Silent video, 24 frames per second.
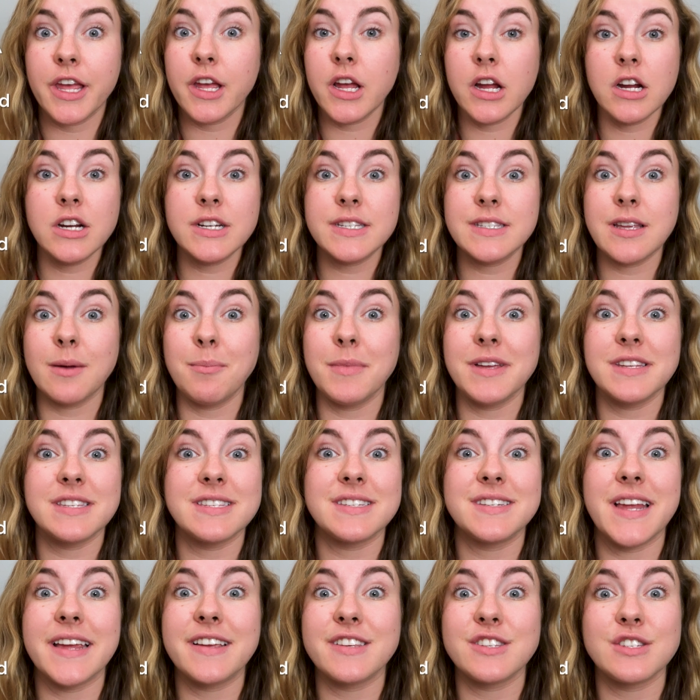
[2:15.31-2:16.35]
Here are some
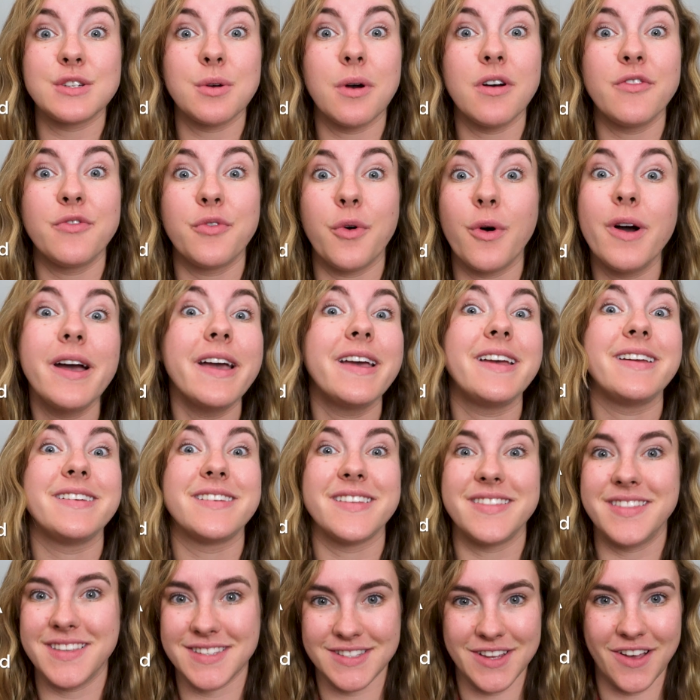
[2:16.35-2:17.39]
mistakes to
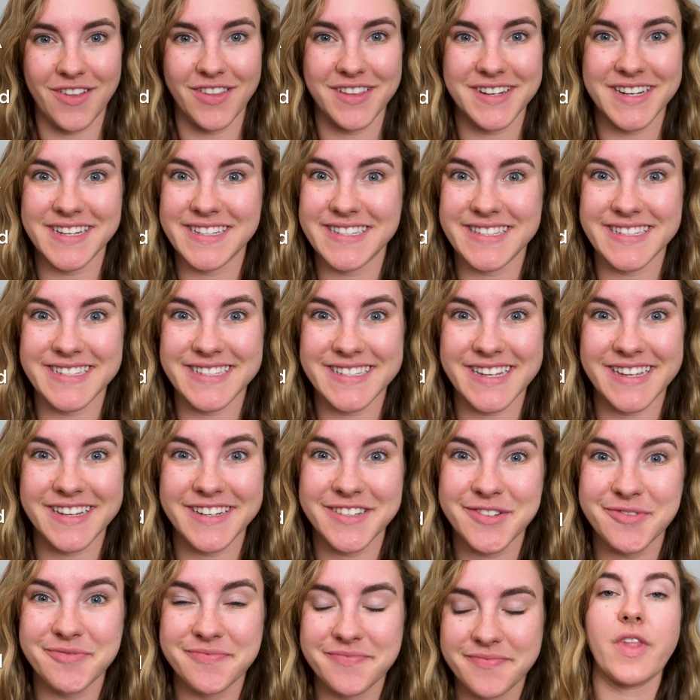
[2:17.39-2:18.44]
avoid this holiday
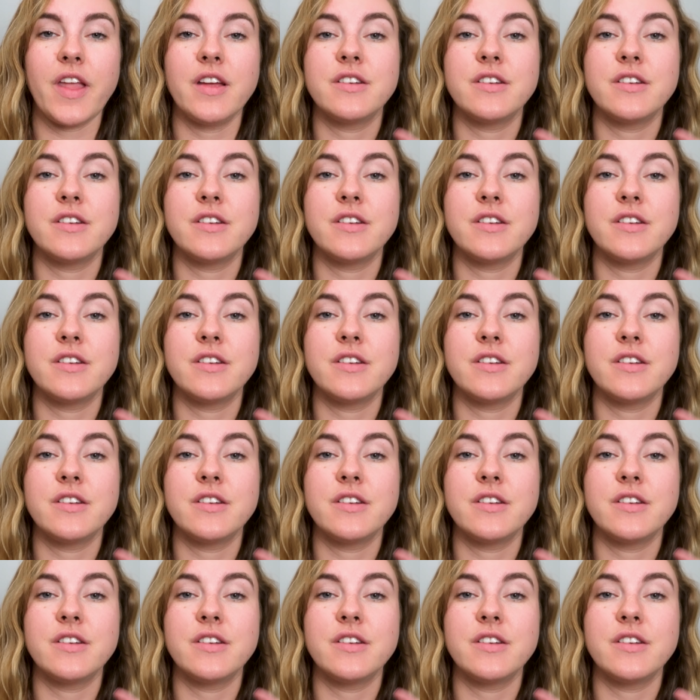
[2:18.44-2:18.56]
season.